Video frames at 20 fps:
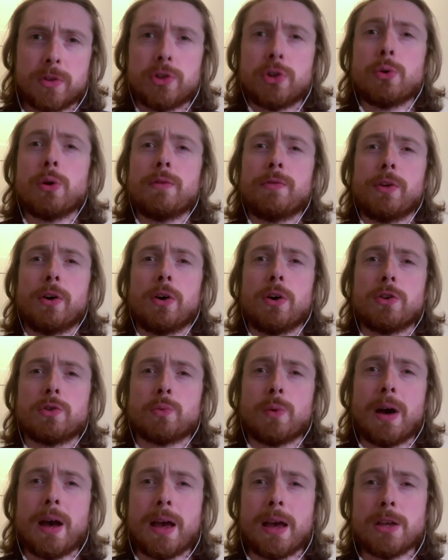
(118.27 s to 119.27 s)
Two of those
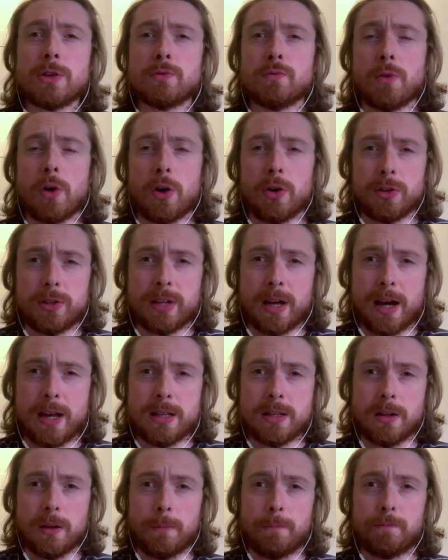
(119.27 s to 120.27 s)
were his royal
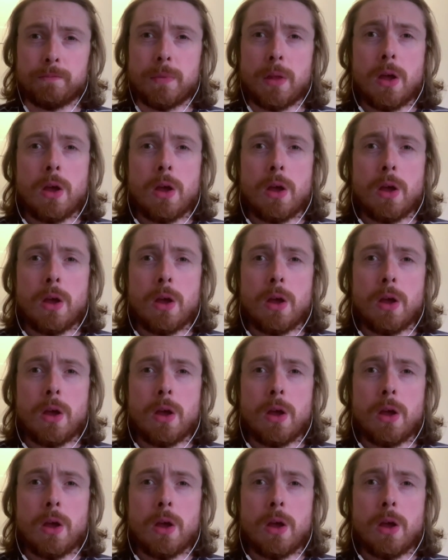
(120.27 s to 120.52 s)
title.